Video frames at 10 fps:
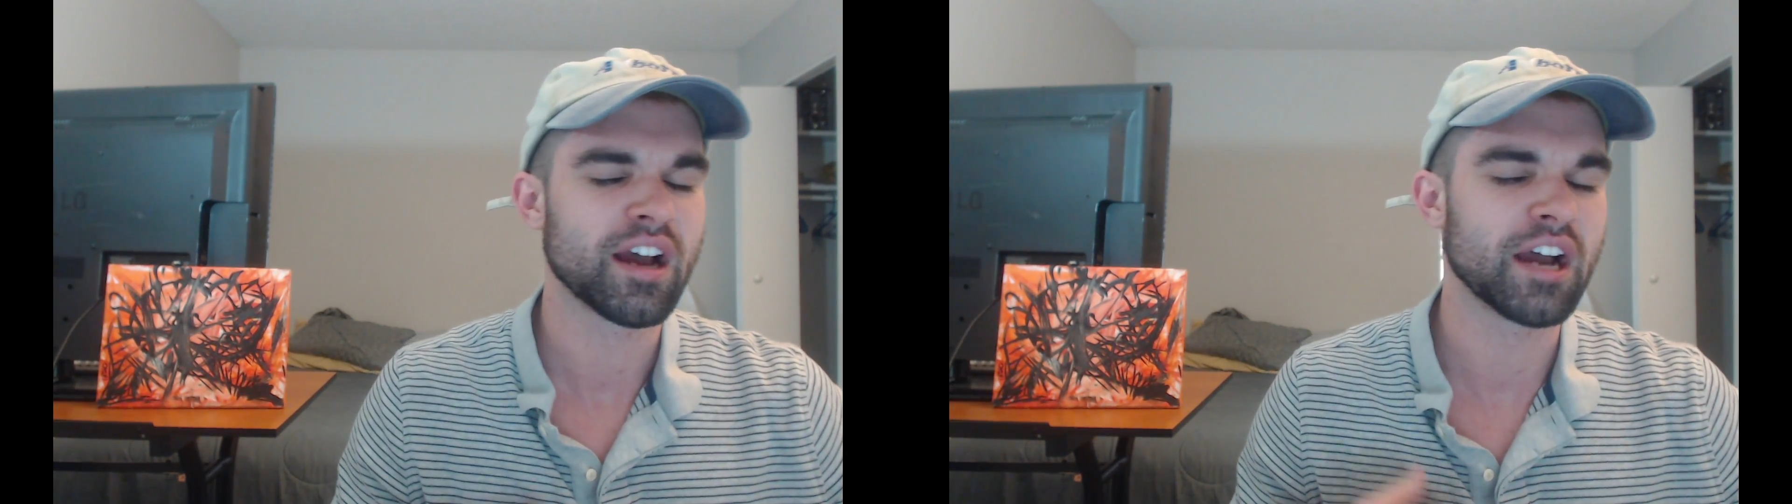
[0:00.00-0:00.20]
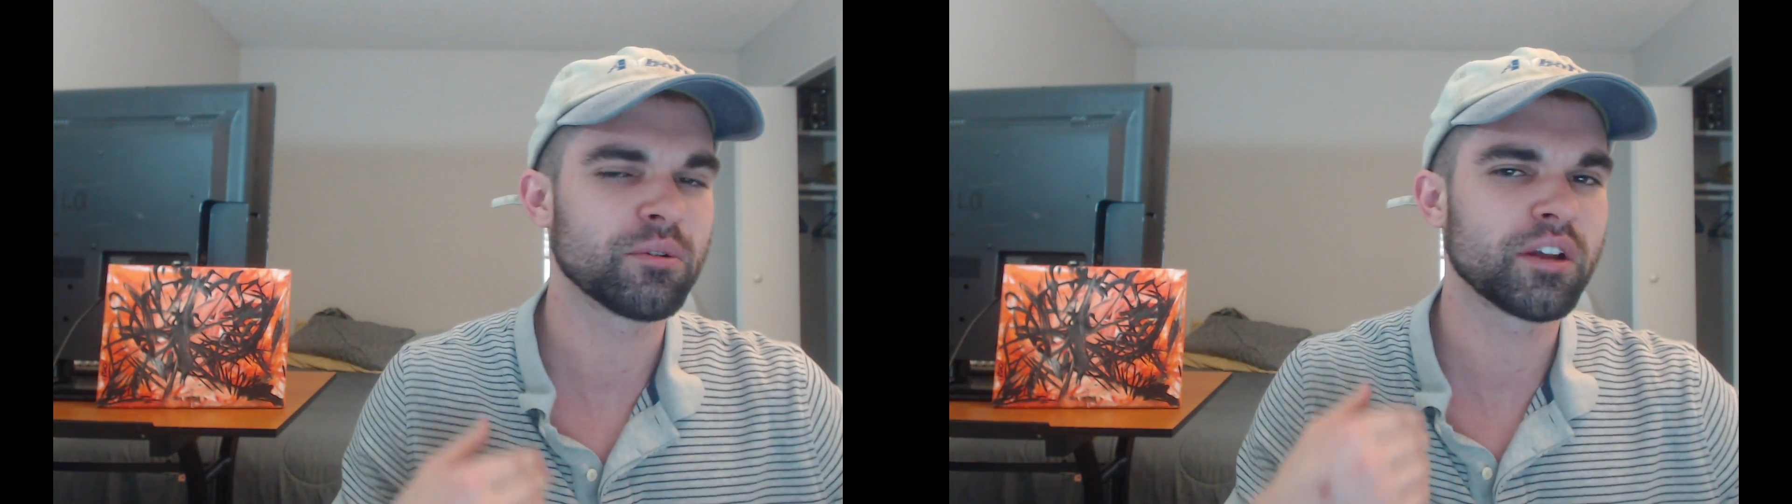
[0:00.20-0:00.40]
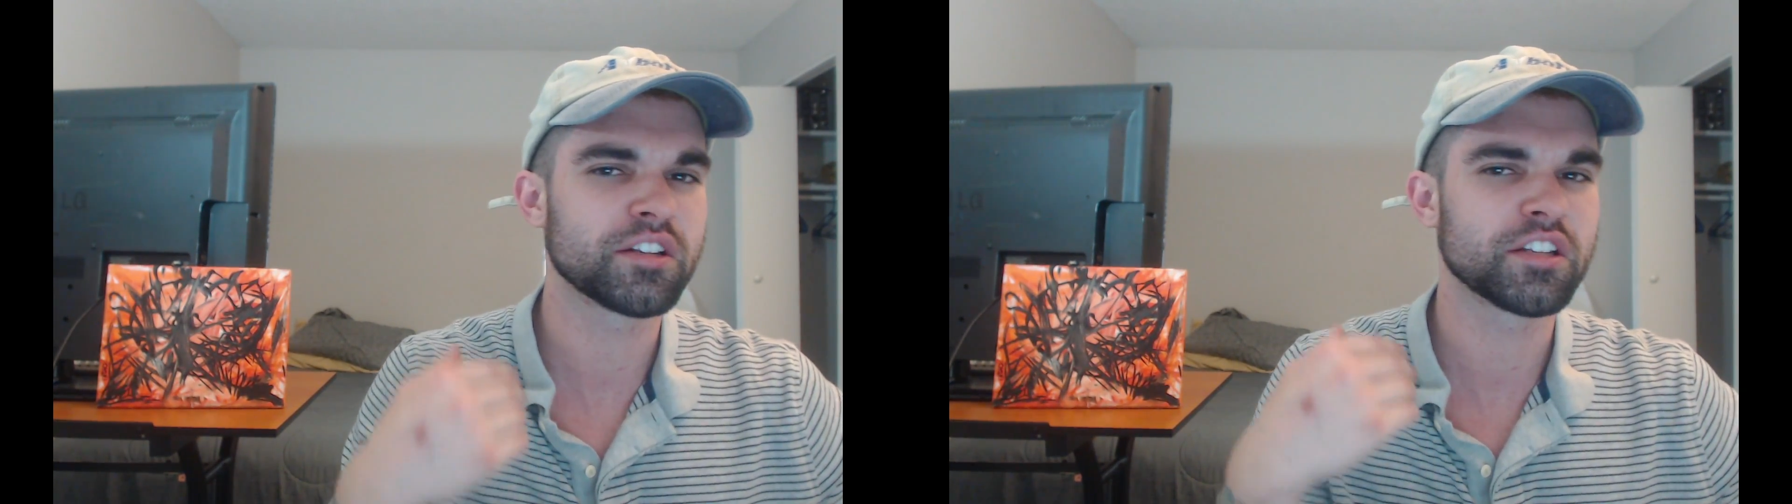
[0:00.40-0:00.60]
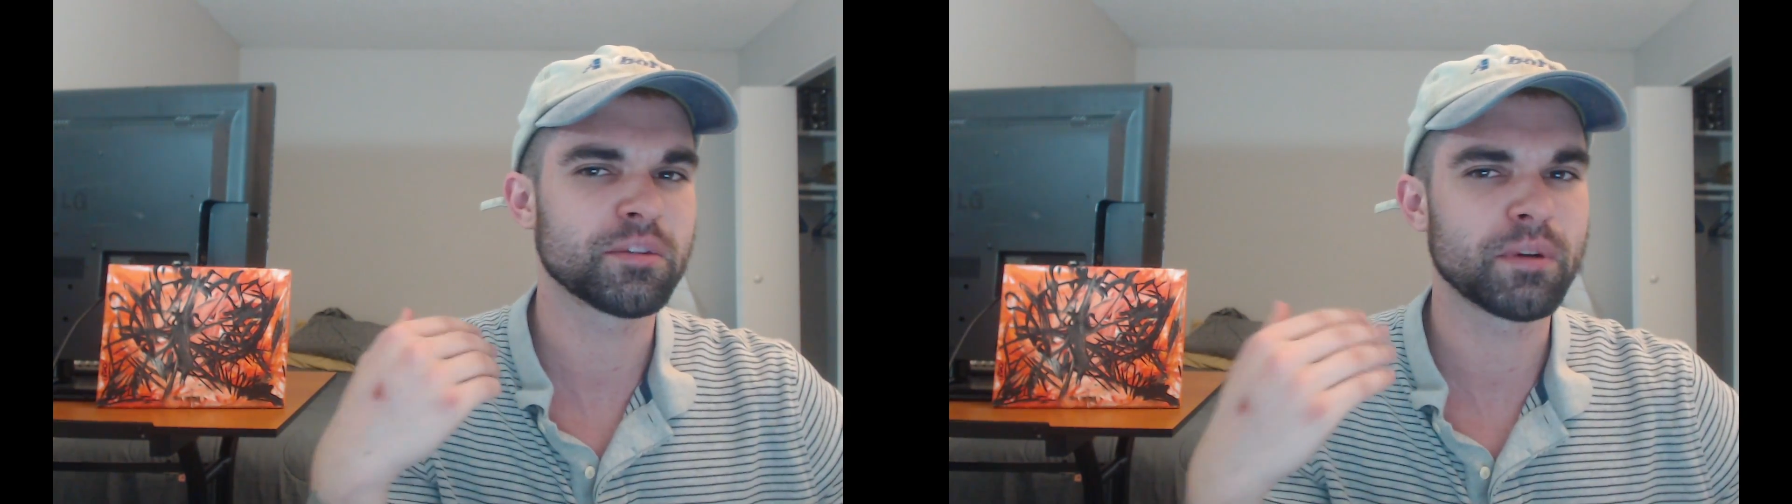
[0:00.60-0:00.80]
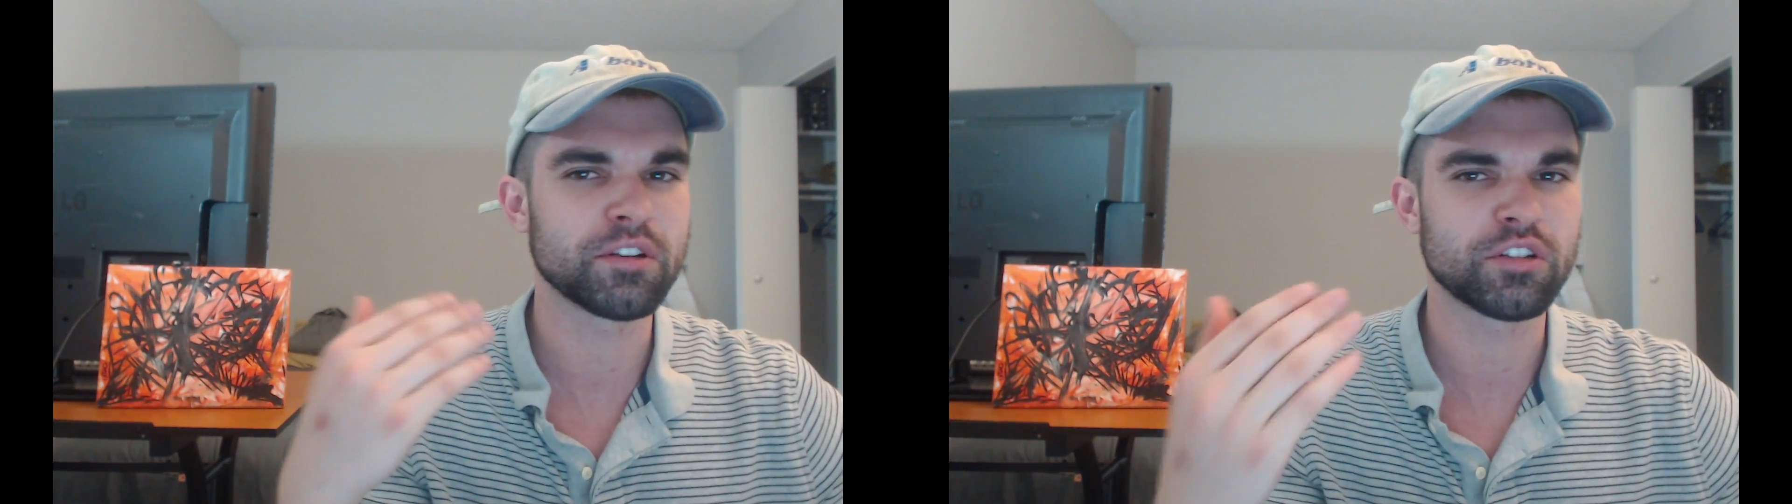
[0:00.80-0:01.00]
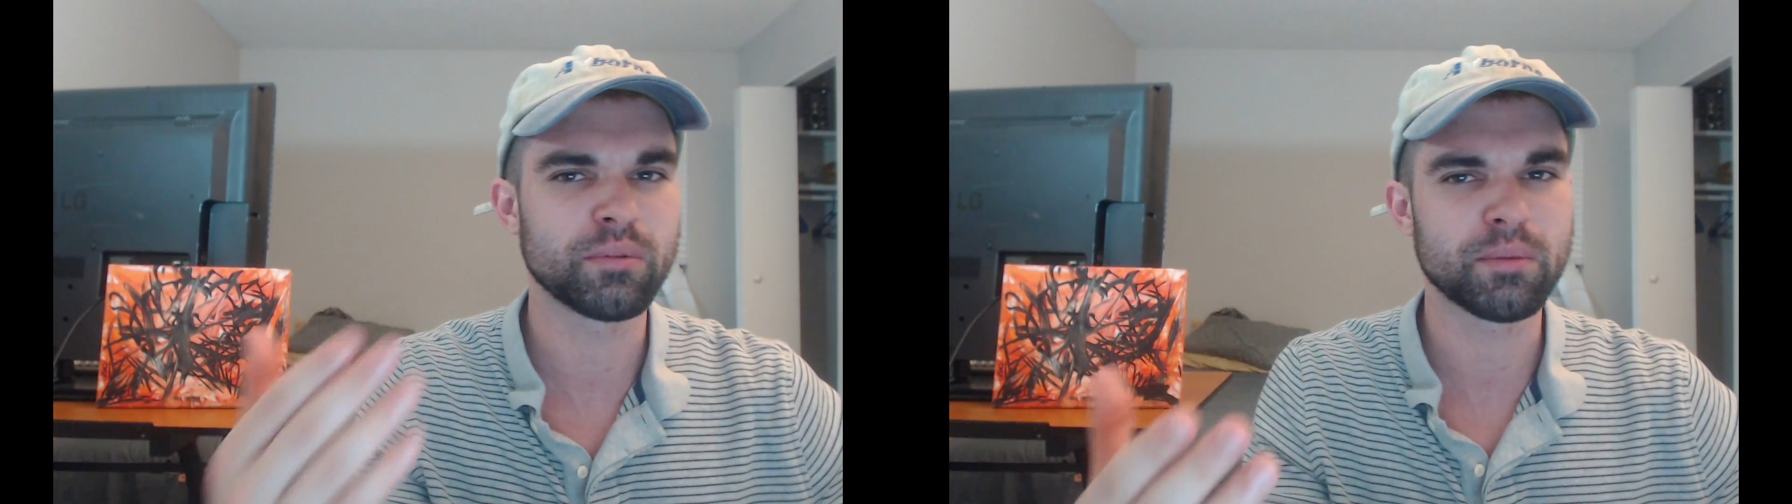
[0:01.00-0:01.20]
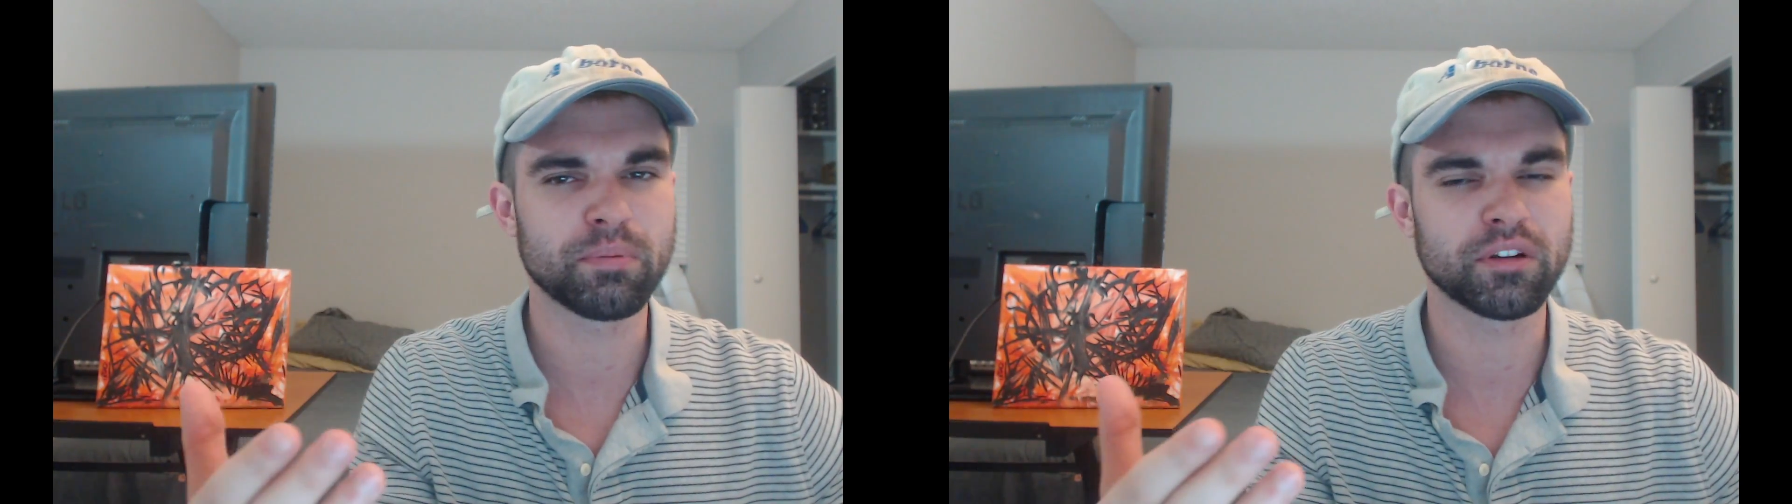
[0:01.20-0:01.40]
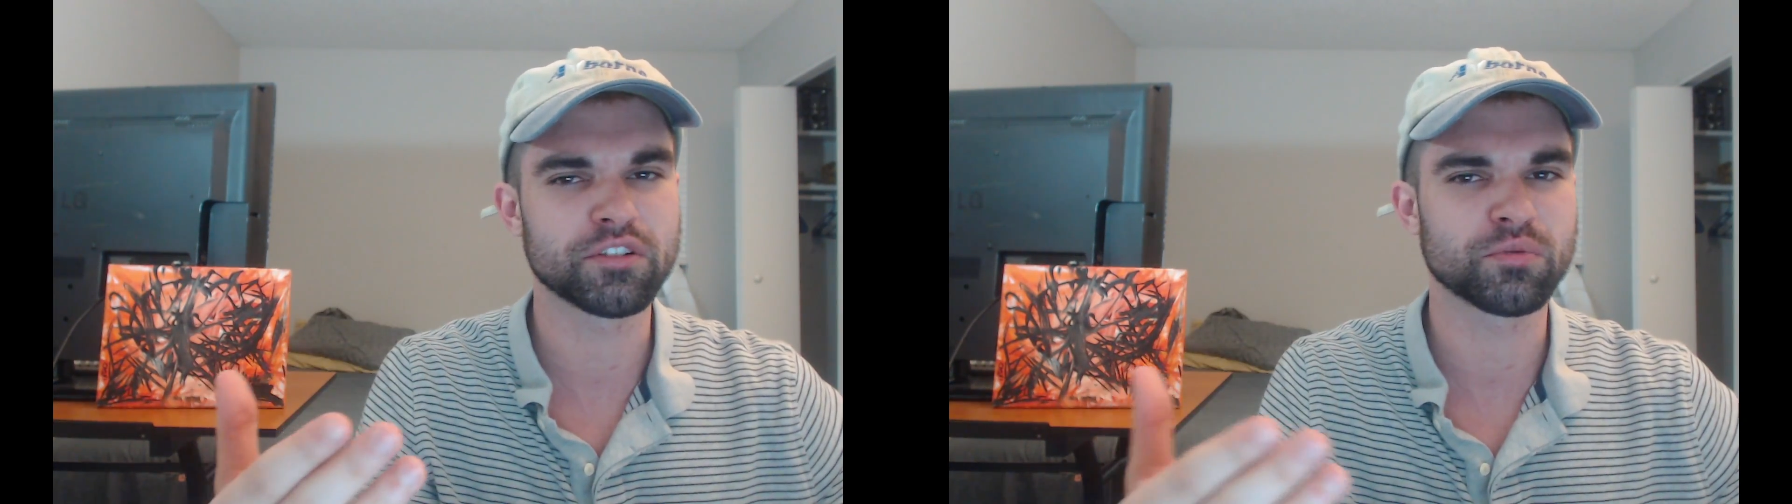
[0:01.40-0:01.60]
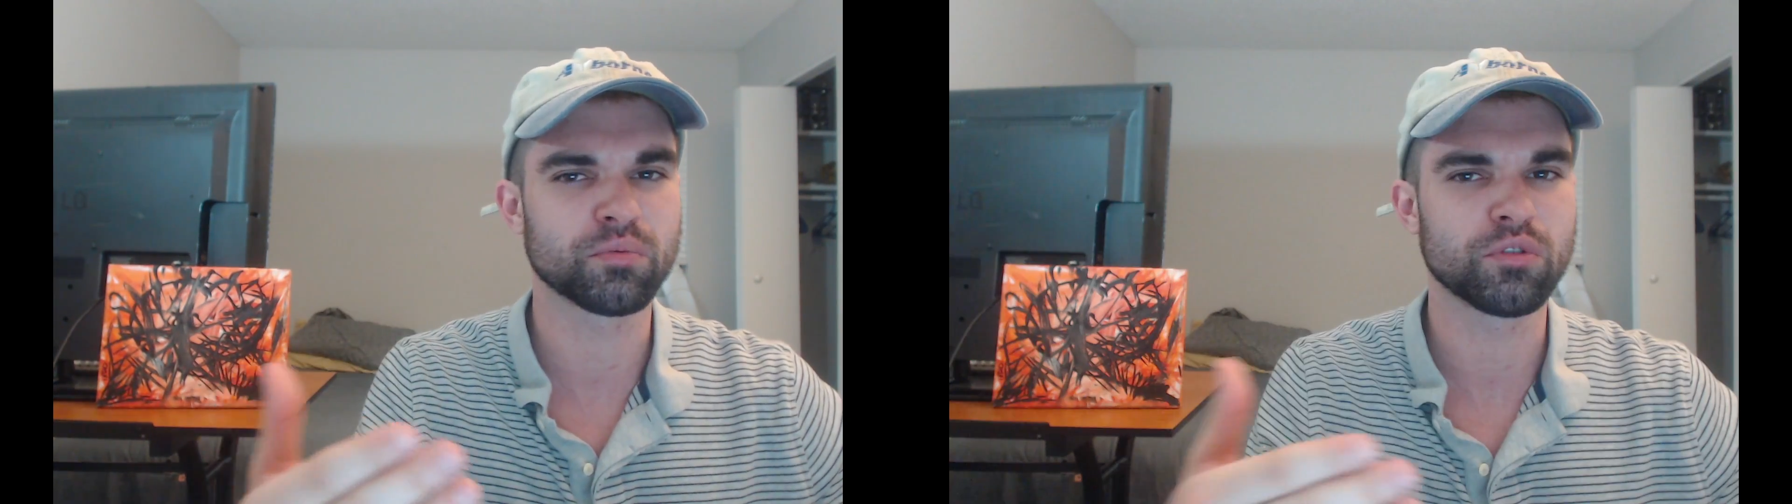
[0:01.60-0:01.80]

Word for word: I don't anticipate too many players